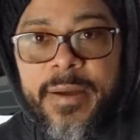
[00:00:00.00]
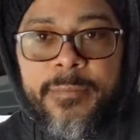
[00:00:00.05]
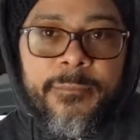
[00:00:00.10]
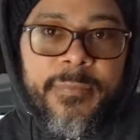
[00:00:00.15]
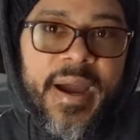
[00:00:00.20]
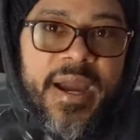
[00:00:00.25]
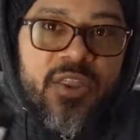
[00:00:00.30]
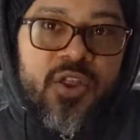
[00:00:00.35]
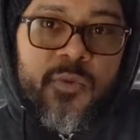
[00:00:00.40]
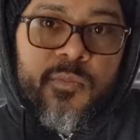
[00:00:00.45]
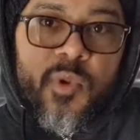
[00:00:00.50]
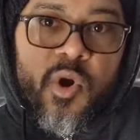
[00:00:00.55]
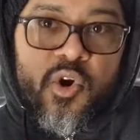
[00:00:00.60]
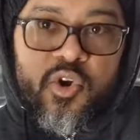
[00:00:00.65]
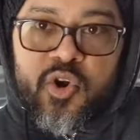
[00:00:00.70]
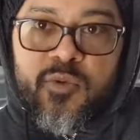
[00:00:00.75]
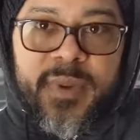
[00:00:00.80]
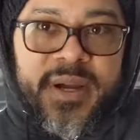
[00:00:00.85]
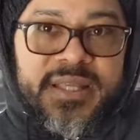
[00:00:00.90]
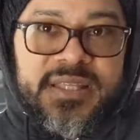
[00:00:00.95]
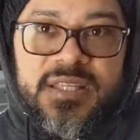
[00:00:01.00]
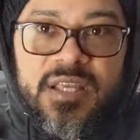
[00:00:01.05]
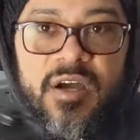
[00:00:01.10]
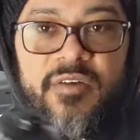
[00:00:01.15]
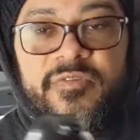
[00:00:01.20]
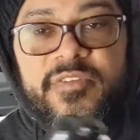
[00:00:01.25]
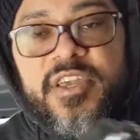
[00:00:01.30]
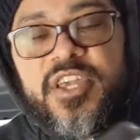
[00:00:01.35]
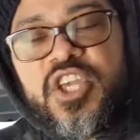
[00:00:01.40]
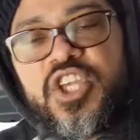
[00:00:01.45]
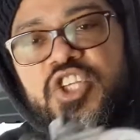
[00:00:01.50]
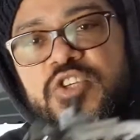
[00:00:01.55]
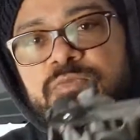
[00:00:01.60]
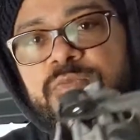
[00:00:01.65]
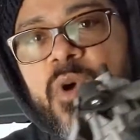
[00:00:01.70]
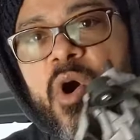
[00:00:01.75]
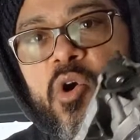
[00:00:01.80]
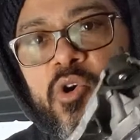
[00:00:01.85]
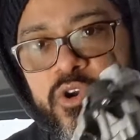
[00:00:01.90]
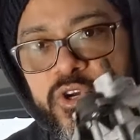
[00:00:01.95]
buy the motor myself. Each
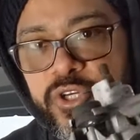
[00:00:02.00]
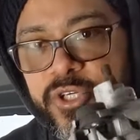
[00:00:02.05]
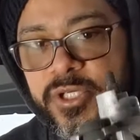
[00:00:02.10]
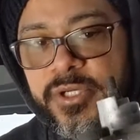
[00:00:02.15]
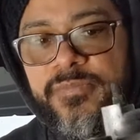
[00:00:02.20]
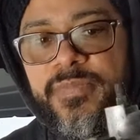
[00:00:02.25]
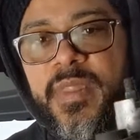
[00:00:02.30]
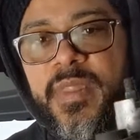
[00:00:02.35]
motor,